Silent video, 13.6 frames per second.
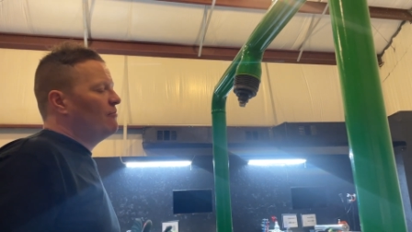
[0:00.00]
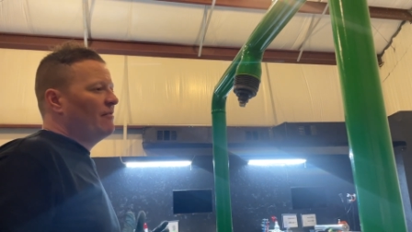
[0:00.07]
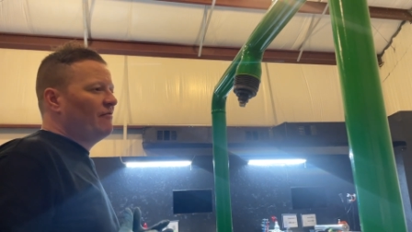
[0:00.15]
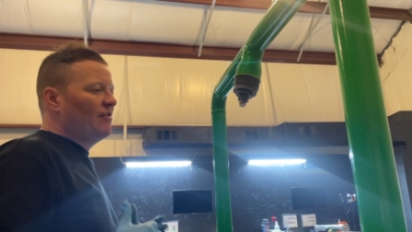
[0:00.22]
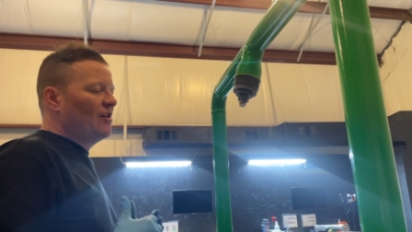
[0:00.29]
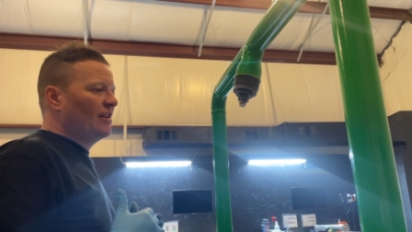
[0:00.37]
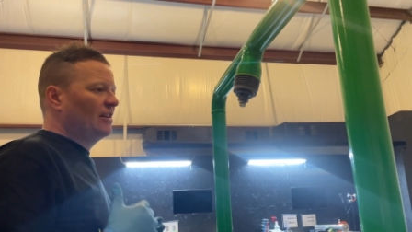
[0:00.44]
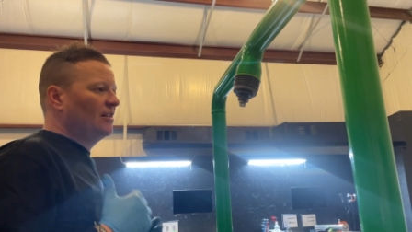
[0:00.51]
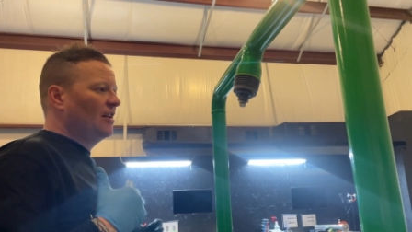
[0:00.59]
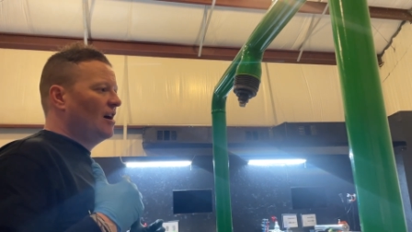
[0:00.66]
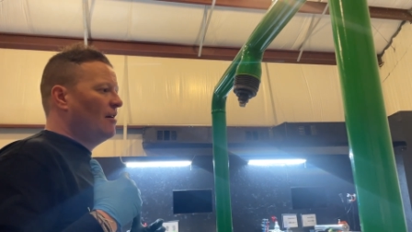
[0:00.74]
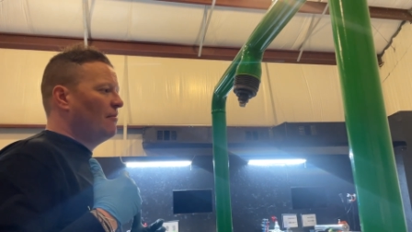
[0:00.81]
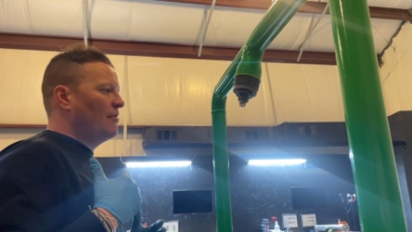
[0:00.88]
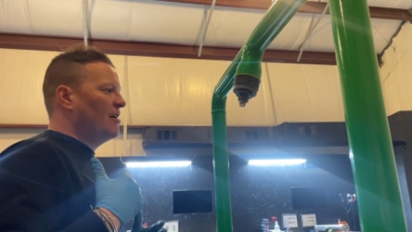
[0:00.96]
If you had a
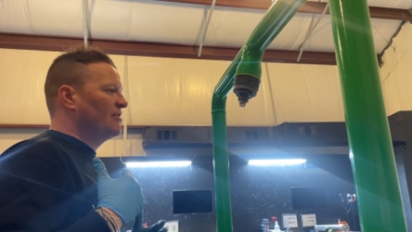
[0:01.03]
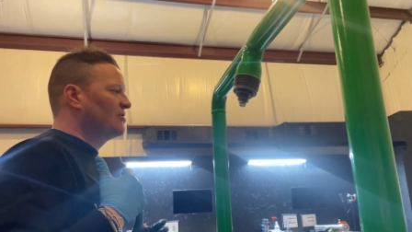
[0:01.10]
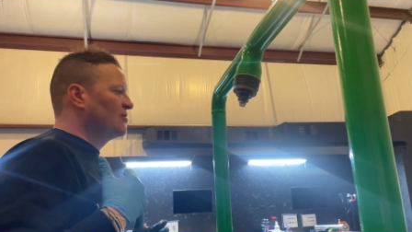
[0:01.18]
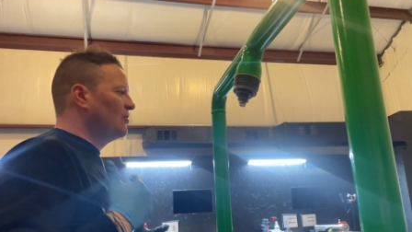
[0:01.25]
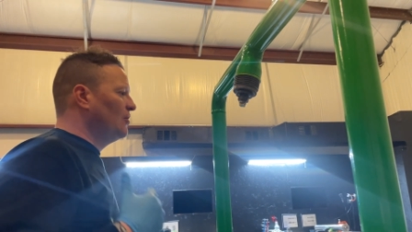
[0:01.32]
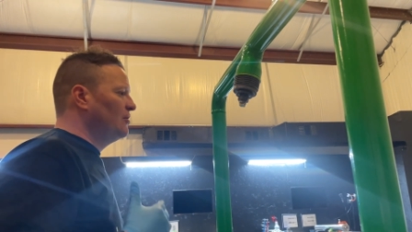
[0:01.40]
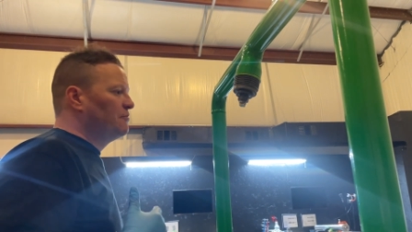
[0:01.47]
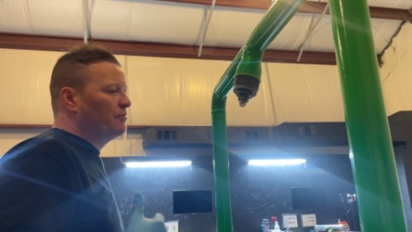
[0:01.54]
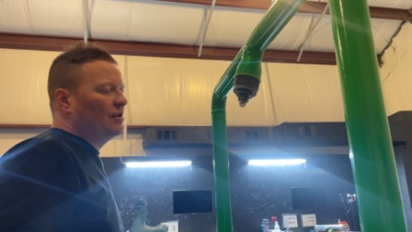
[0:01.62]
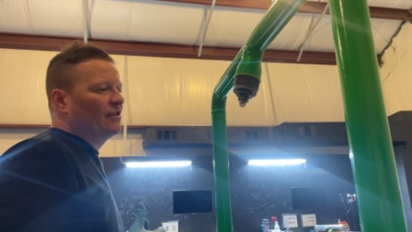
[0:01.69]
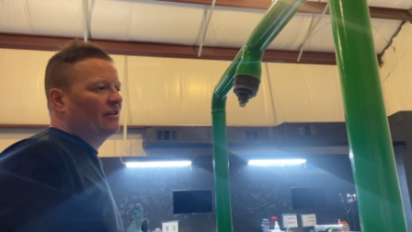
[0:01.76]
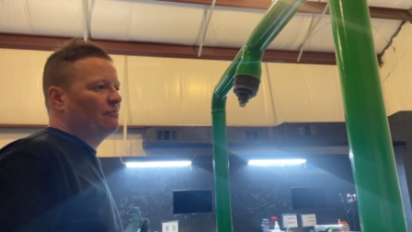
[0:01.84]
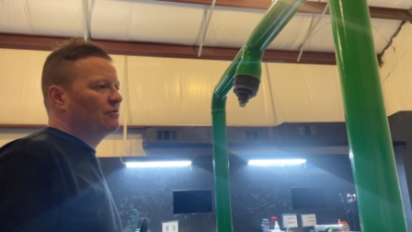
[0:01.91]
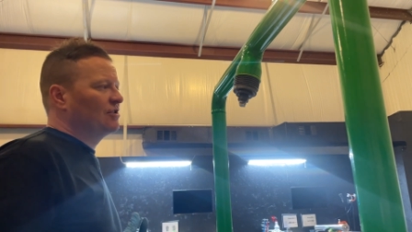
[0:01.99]
solid plug
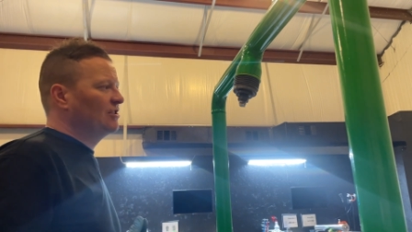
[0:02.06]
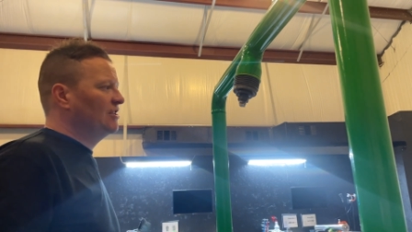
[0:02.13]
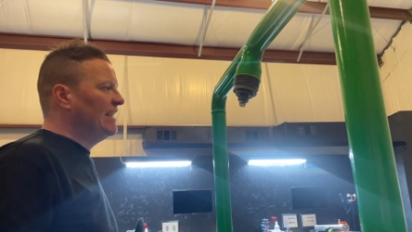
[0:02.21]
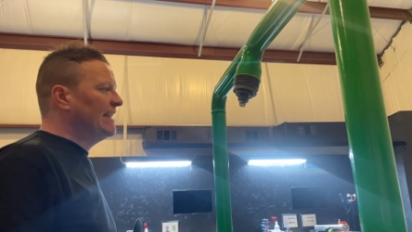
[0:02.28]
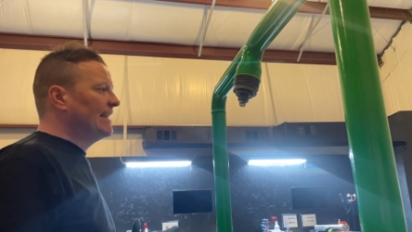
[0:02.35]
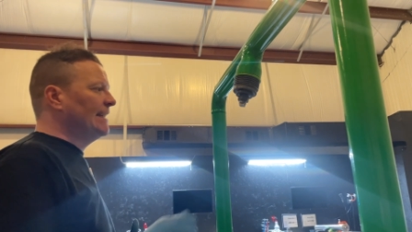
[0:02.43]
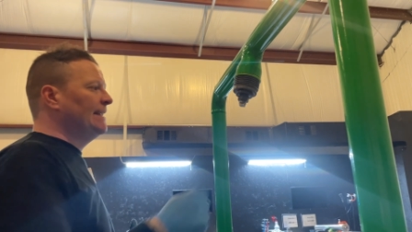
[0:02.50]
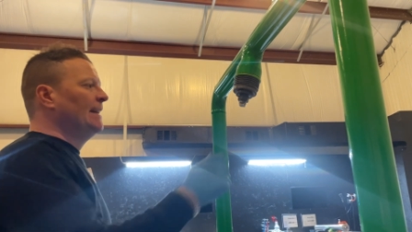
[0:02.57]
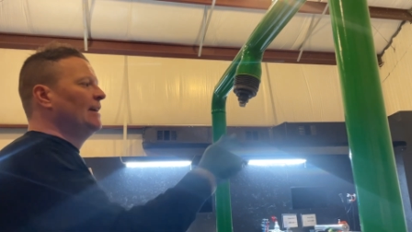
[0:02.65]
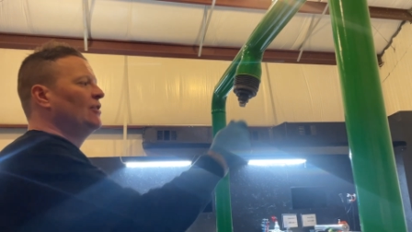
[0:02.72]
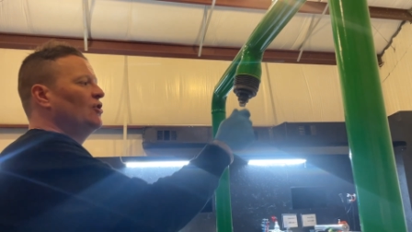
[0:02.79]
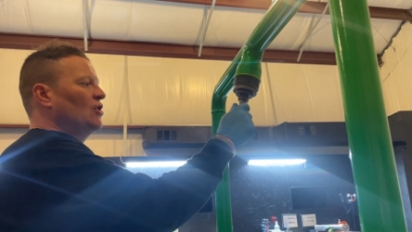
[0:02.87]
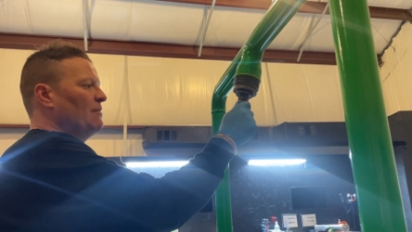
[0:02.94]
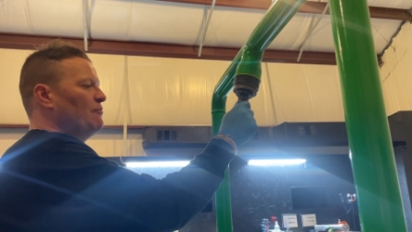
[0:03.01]
that was leaking,
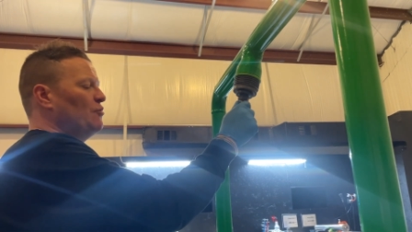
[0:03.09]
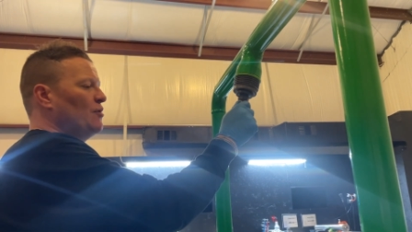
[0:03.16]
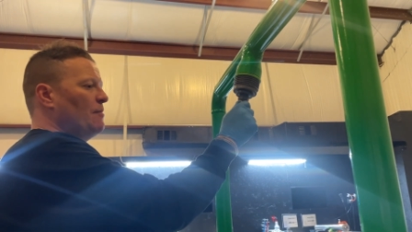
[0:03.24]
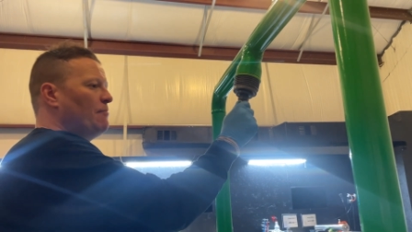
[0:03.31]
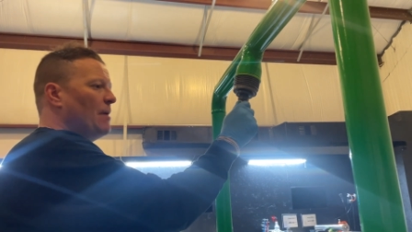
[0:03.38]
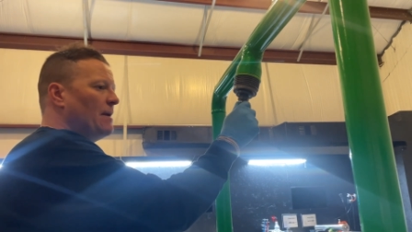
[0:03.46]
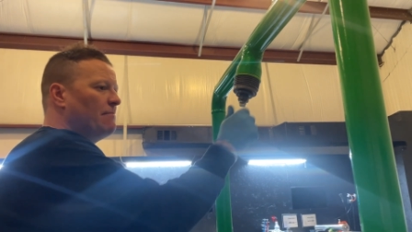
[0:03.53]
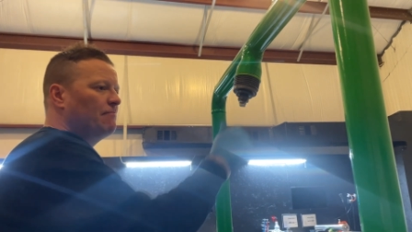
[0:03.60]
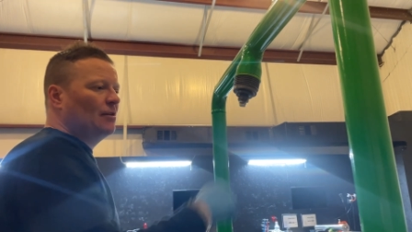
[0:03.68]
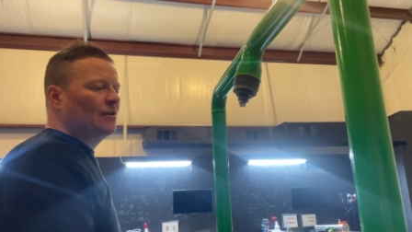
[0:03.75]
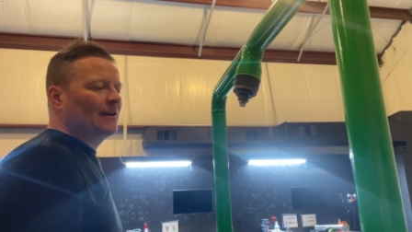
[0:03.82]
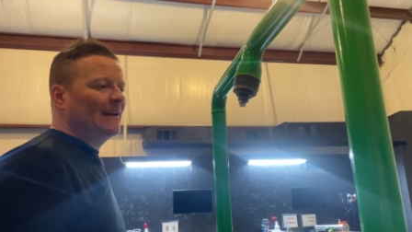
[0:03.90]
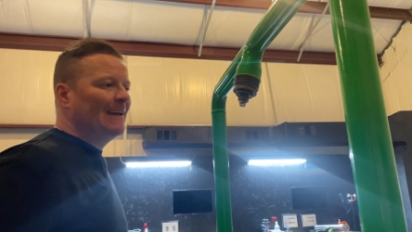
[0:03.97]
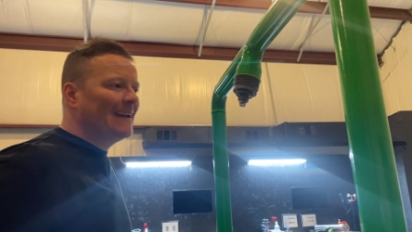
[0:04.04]
you can put a pipe
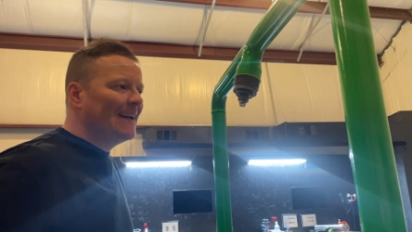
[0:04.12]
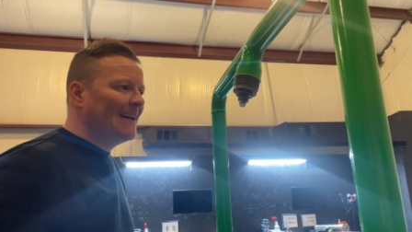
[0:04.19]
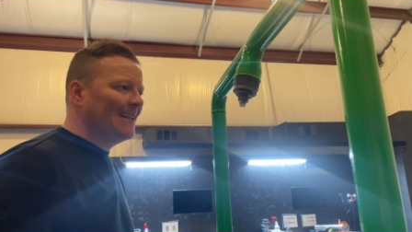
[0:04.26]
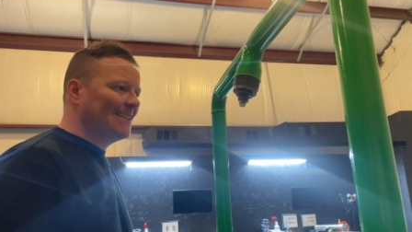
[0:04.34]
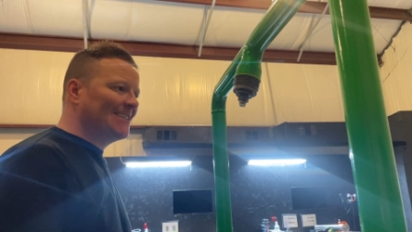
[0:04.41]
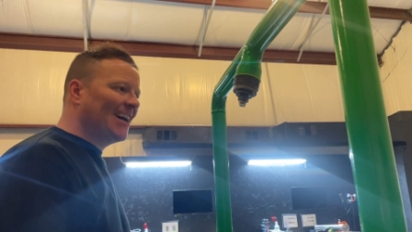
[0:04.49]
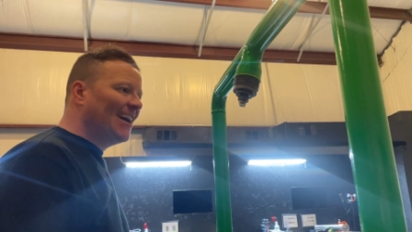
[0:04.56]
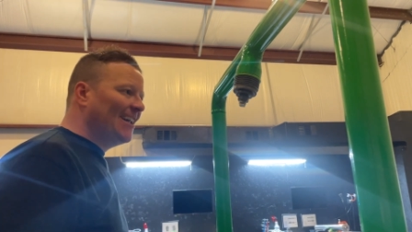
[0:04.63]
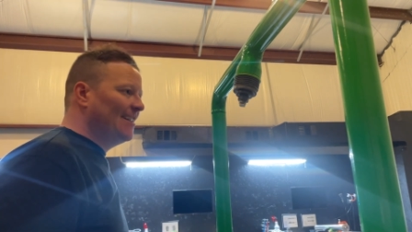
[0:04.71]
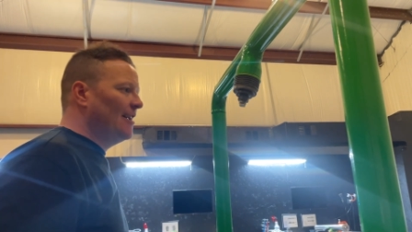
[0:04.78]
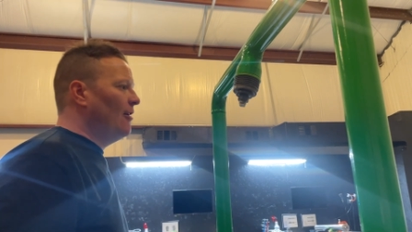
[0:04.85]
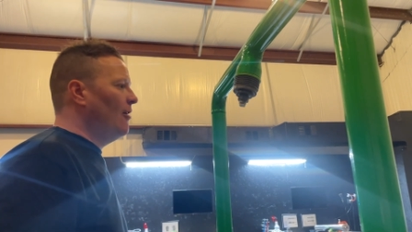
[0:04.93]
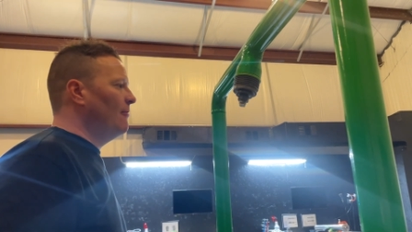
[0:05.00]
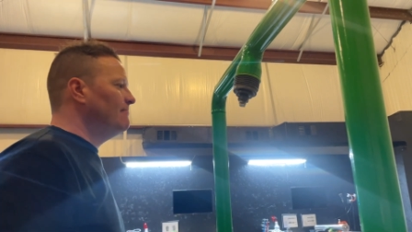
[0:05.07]
plug in it and tighten it
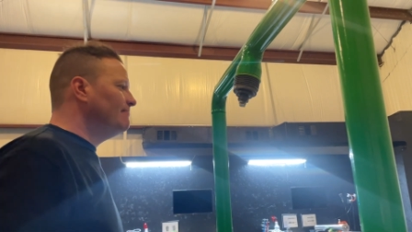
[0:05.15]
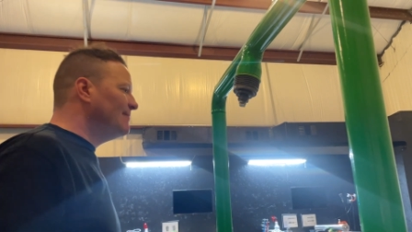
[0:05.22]
up.